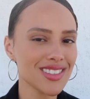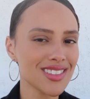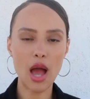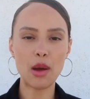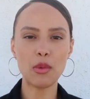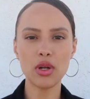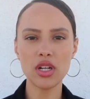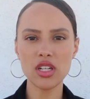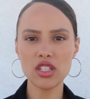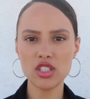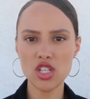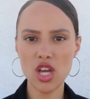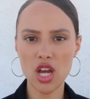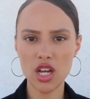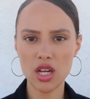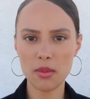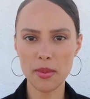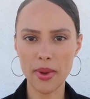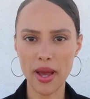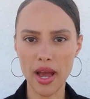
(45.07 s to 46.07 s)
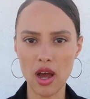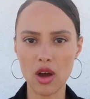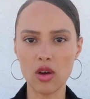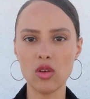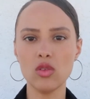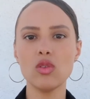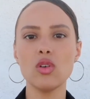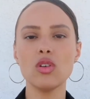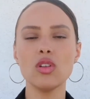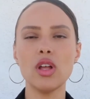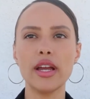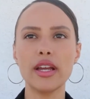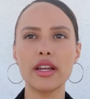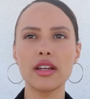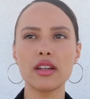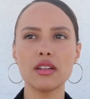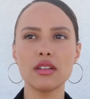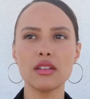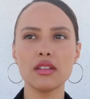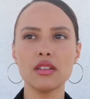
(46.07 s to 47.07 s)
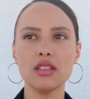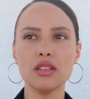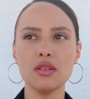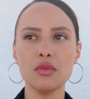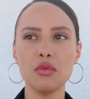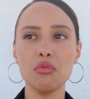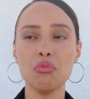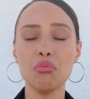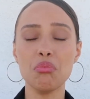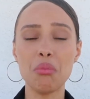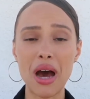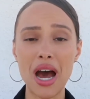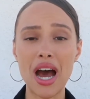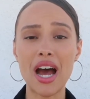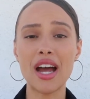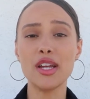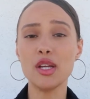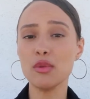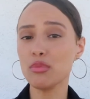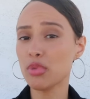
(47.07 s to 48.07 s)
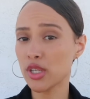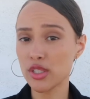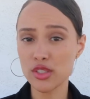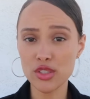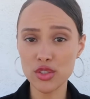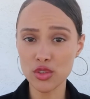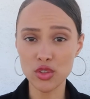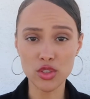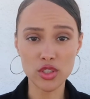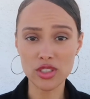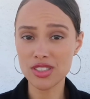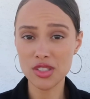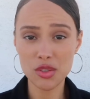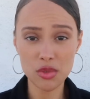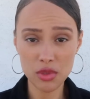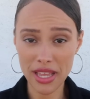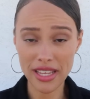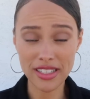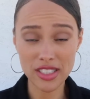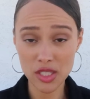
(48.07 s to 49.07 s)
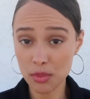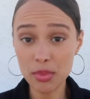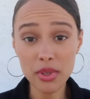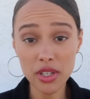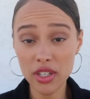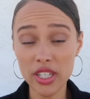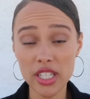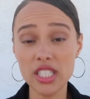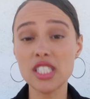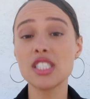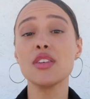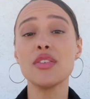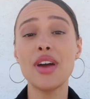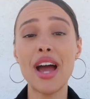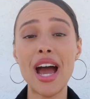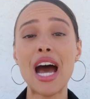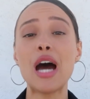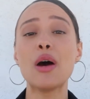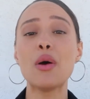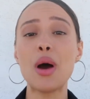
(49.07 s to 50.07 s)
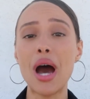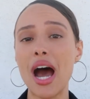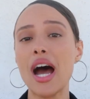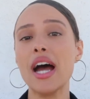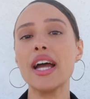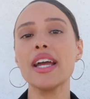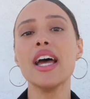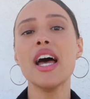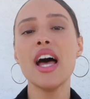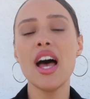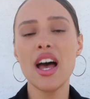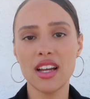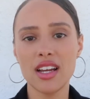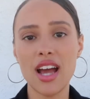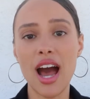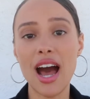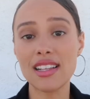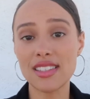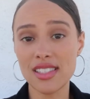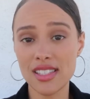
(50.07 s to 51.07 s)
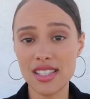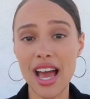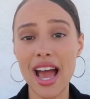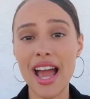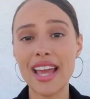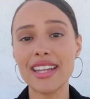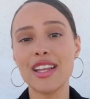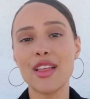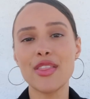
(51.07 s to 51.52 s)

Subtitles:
I wanted to talk about like my personal experience of how I got signed.